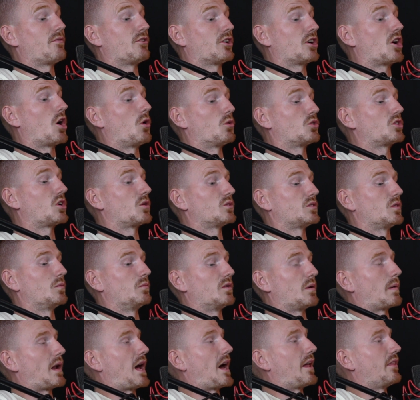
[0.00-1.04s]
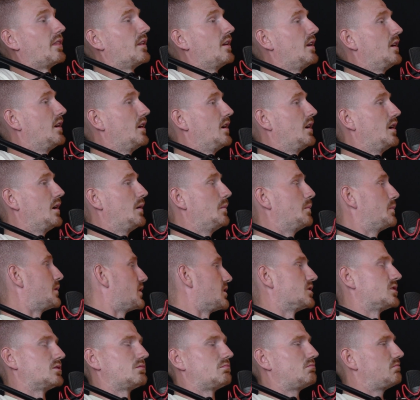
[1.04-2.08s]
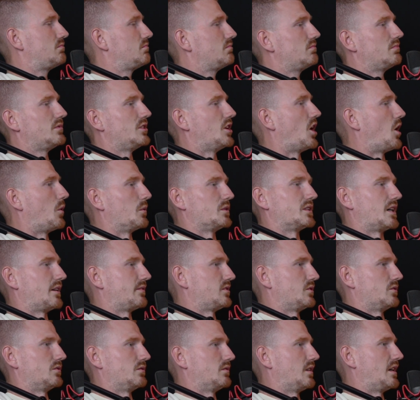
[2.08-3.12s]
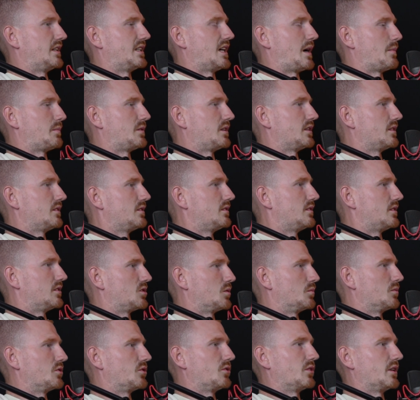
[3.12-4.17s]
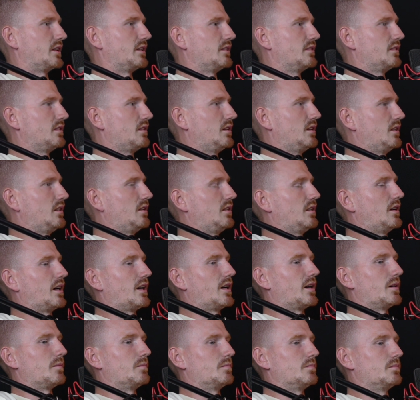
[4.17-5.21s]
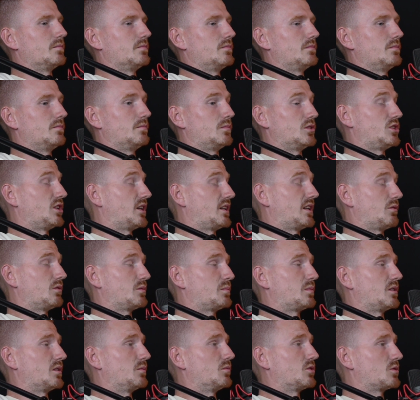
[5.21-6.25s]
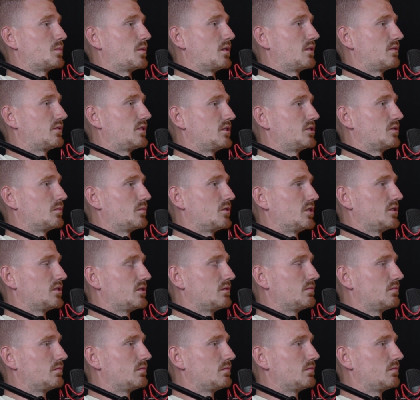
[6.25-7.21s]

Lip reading: coach goes in with a plan, but you always have to adapt it to some degree. But yeah, that was pretty much perfectly summarized.